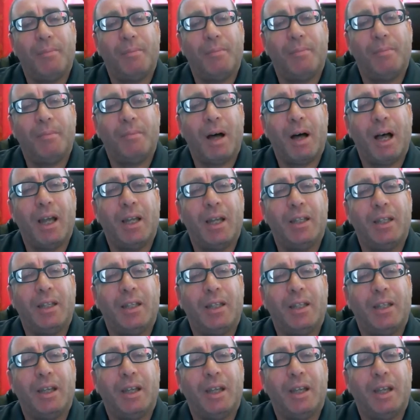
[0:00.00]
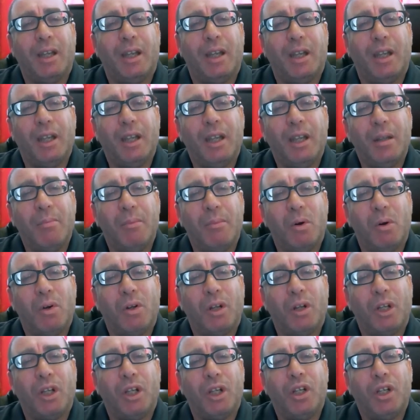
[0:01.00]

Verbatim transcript: my ebook